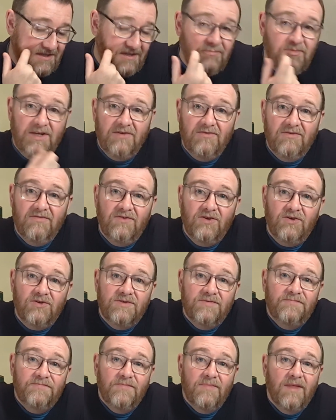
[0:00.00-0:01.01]
beer
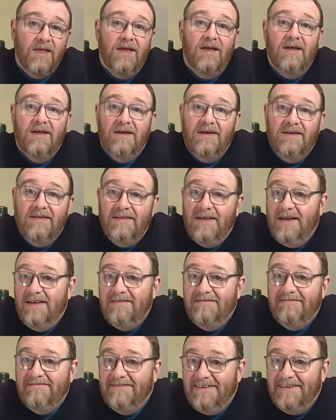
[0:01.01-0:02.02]
reviews,
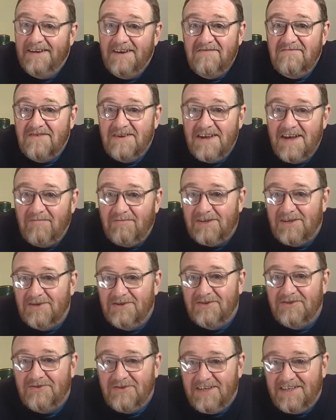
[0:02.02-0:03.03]
then you're in for an
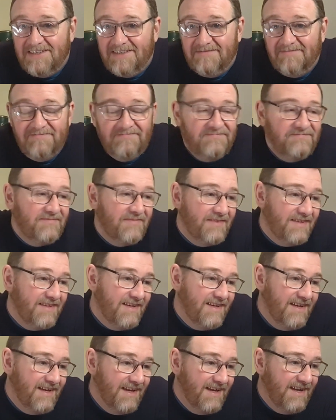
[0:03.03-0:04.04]
absolute treat.
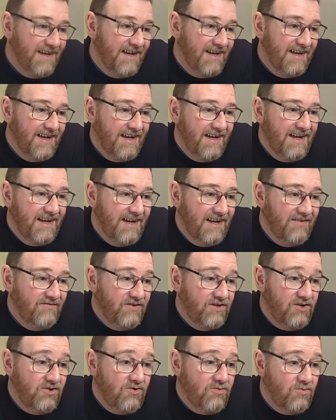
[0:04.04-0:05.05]
If
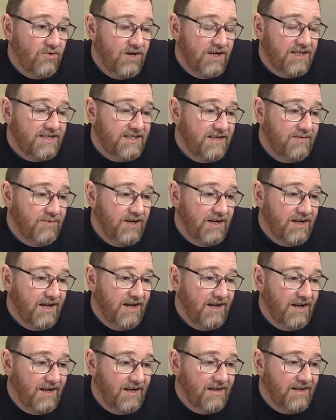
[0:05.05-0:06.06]
you don't want to see me
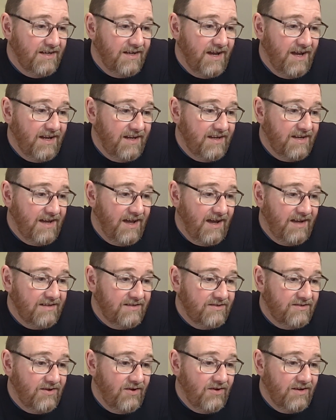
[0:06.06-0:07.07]
kind of getting
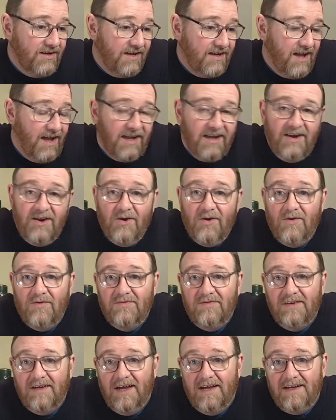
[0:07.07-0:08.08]
kicked up, kicking
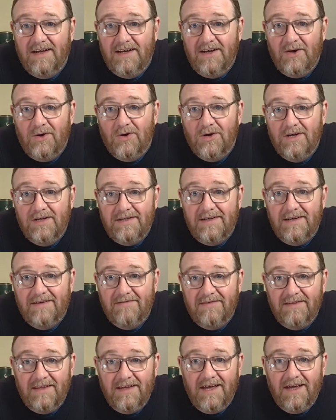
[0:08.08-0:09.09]
off and getting annoyed and
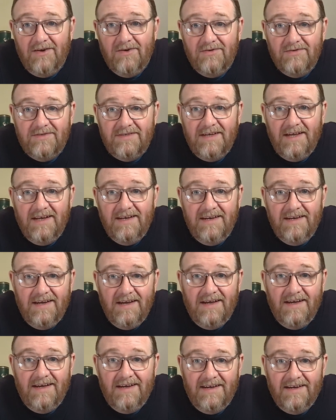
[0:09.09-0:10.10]
everything else, then
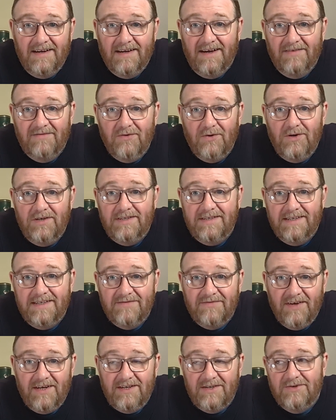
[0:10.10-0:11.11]
avoid these
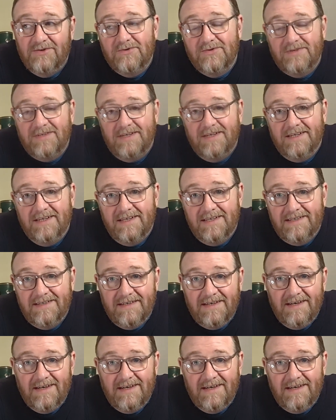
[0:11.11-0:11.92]
videos, and